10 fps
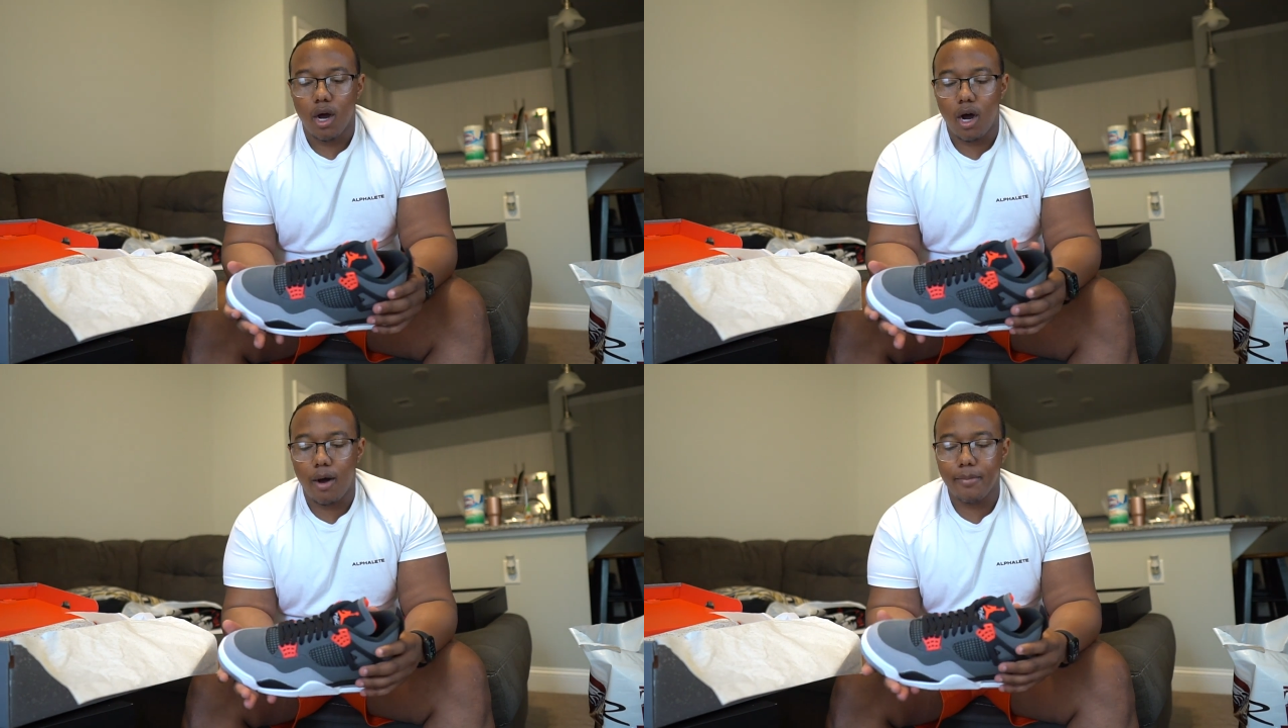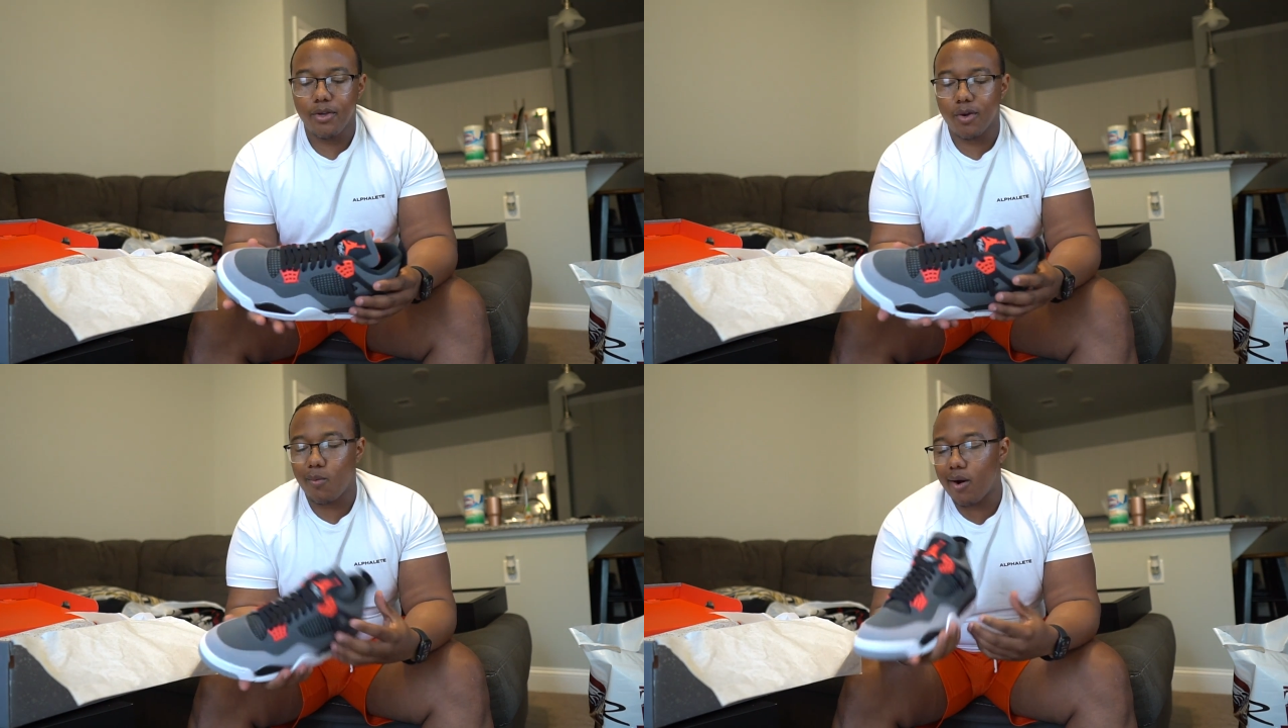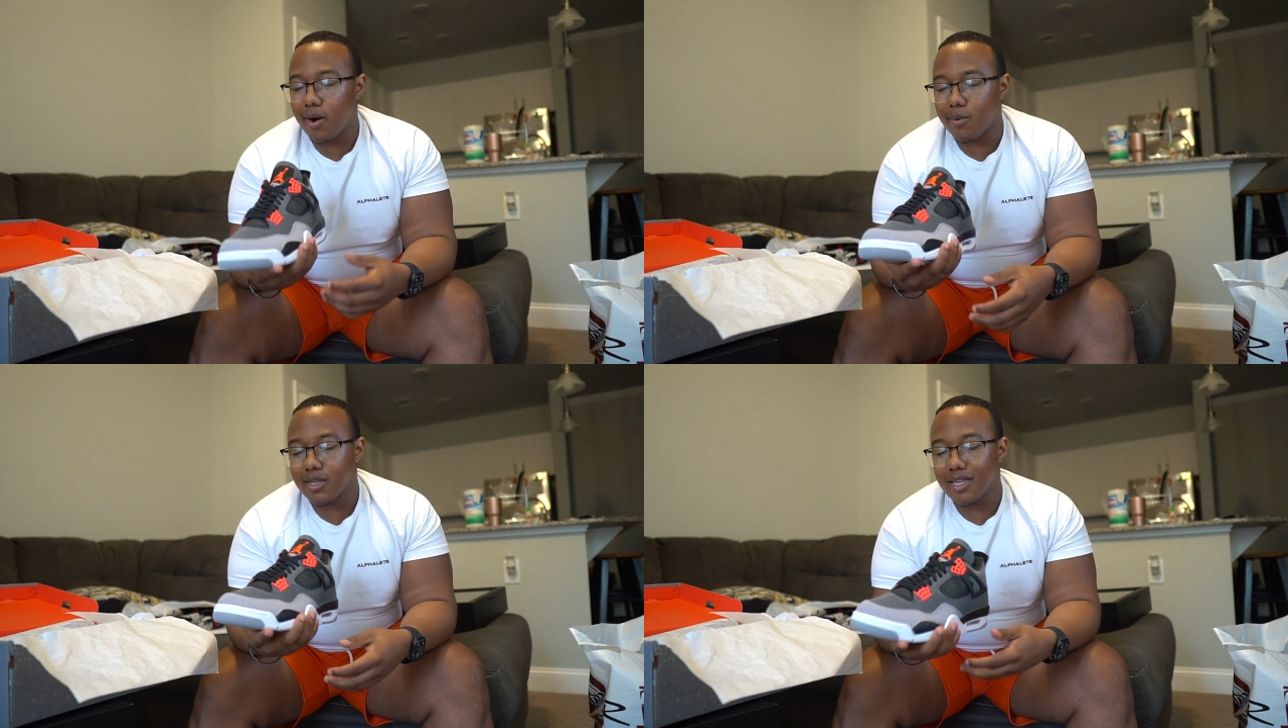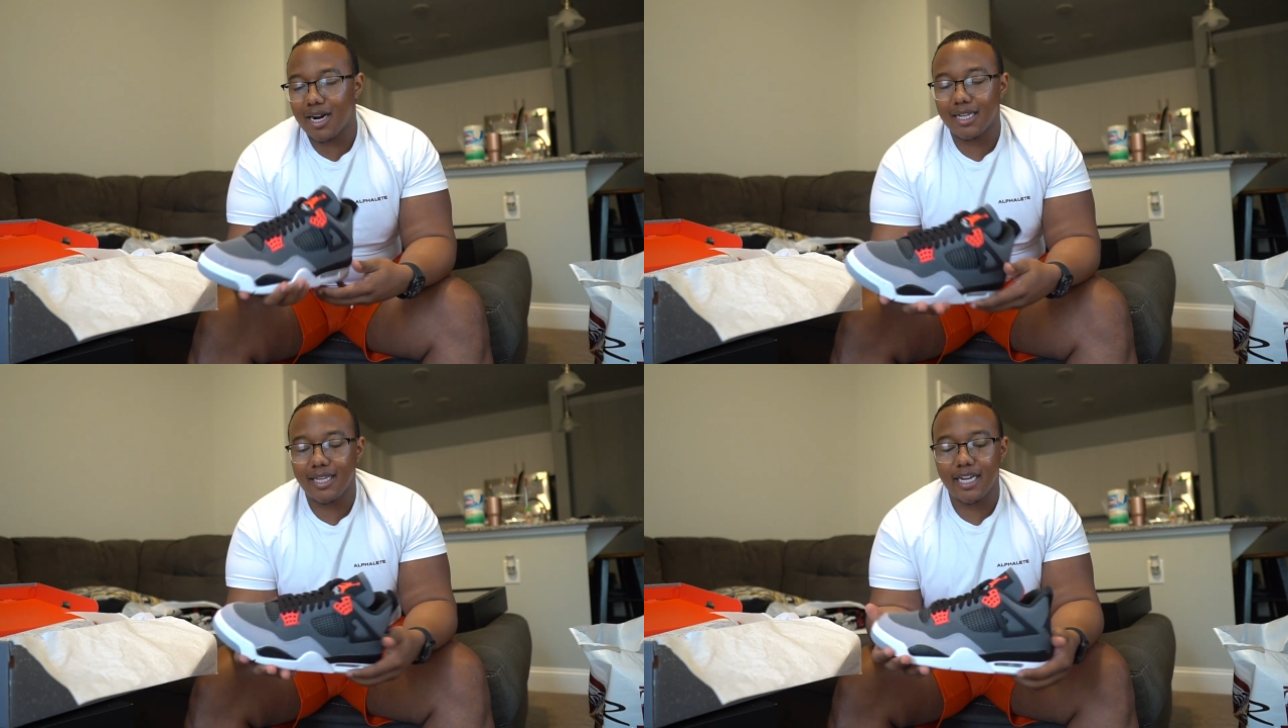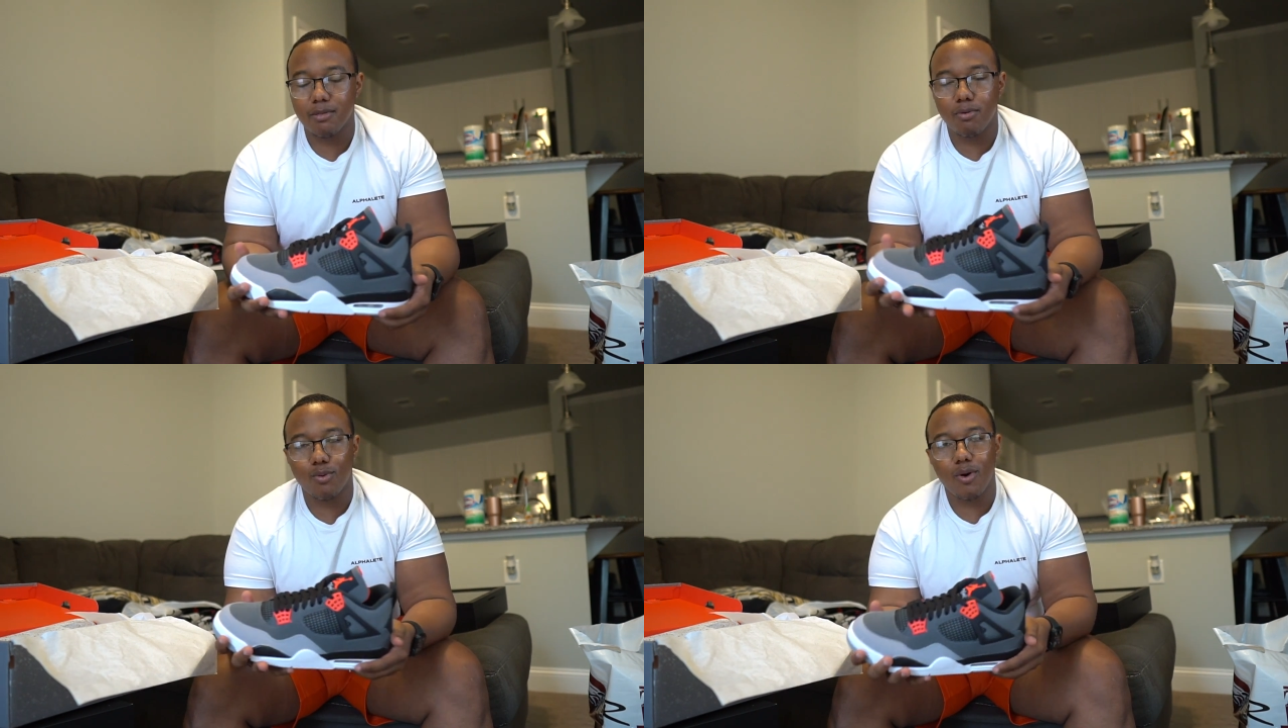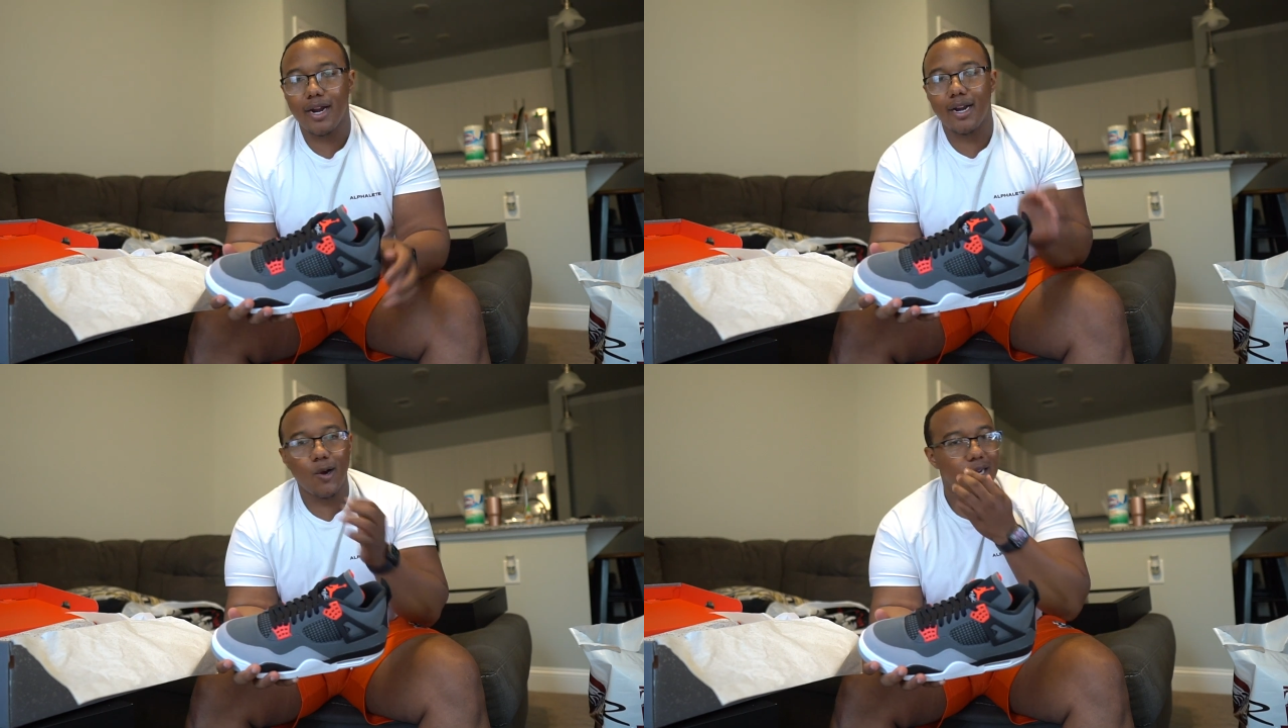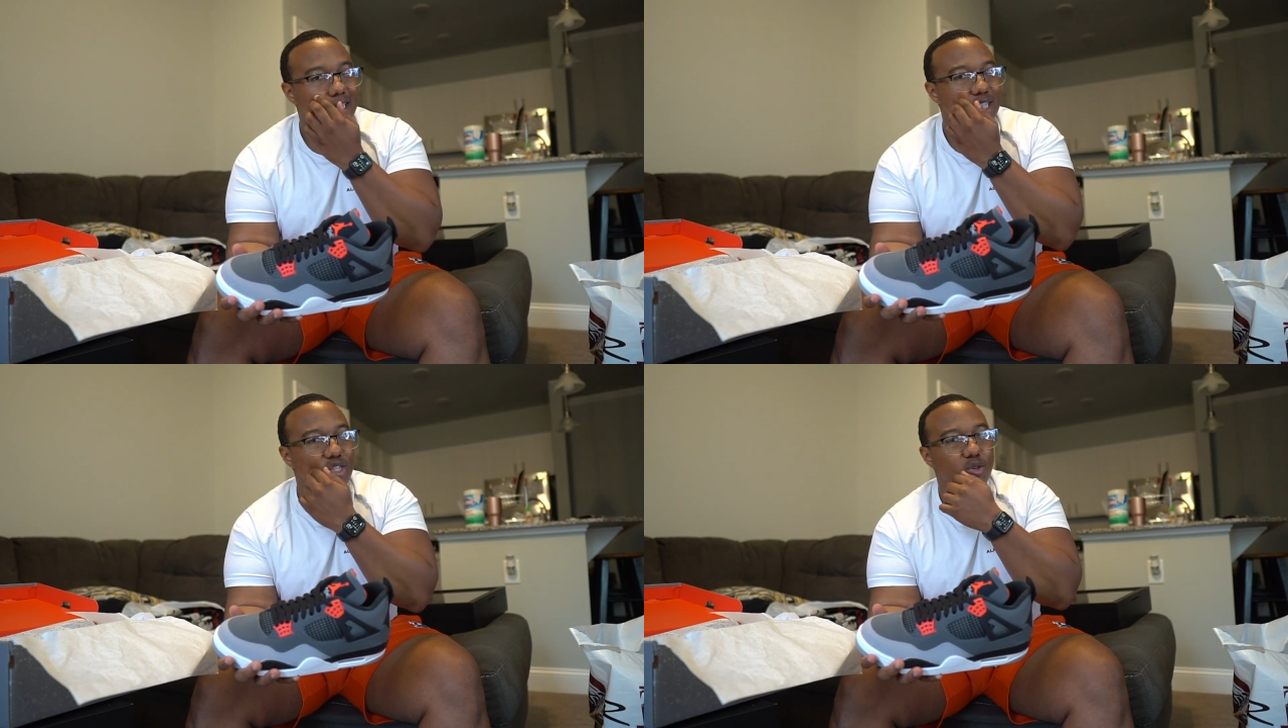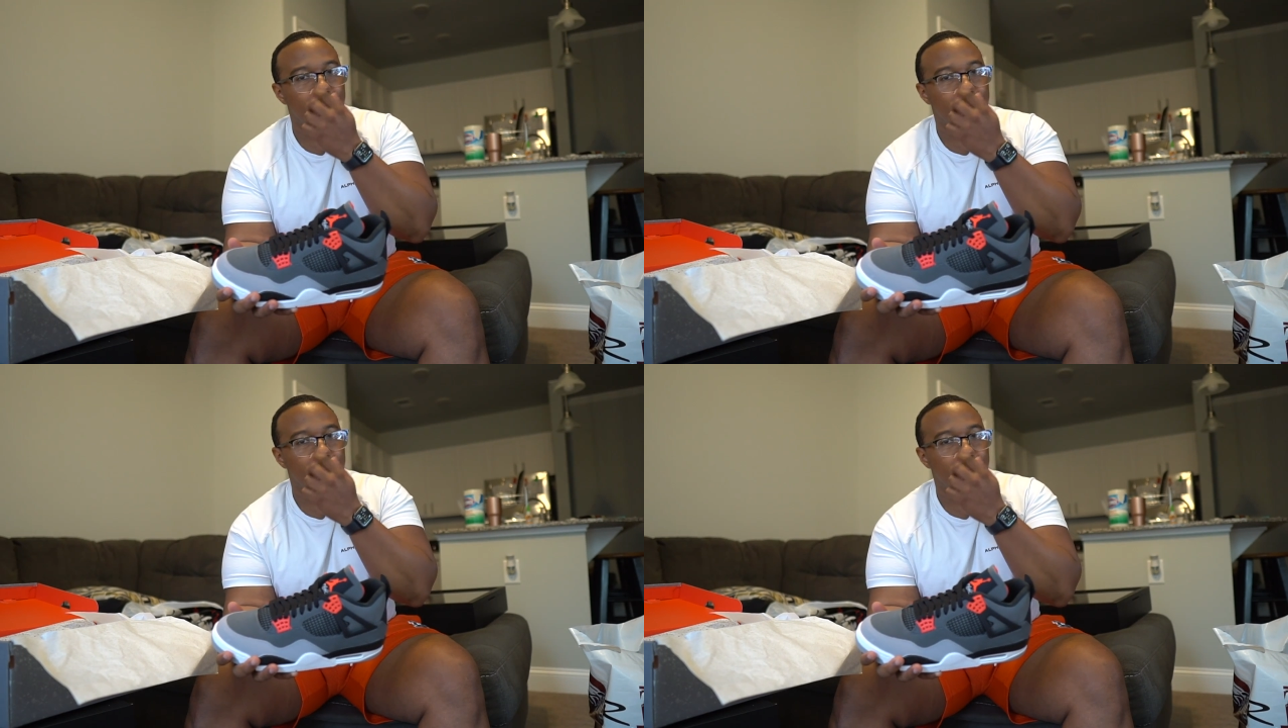Um, you can wear it with a lot of things, but right now I just do